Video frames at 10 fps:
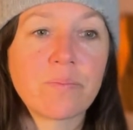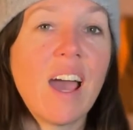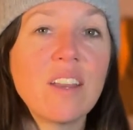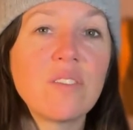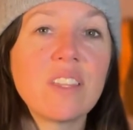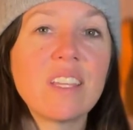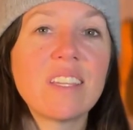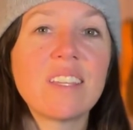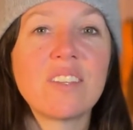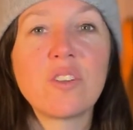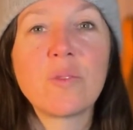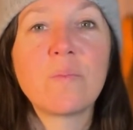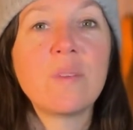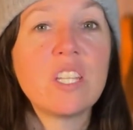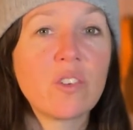I don't think you're
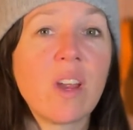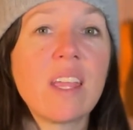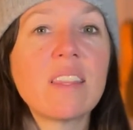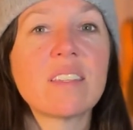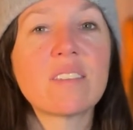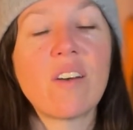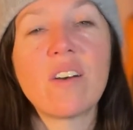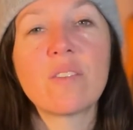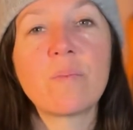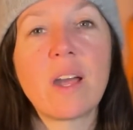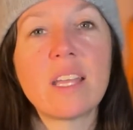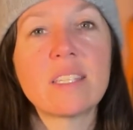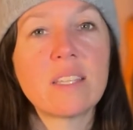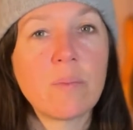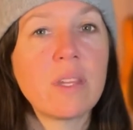betraying the song by
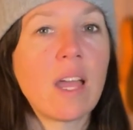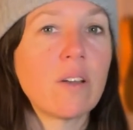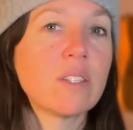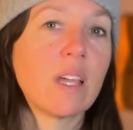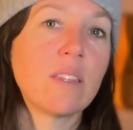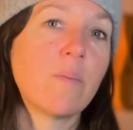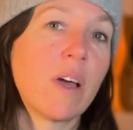stepping outside the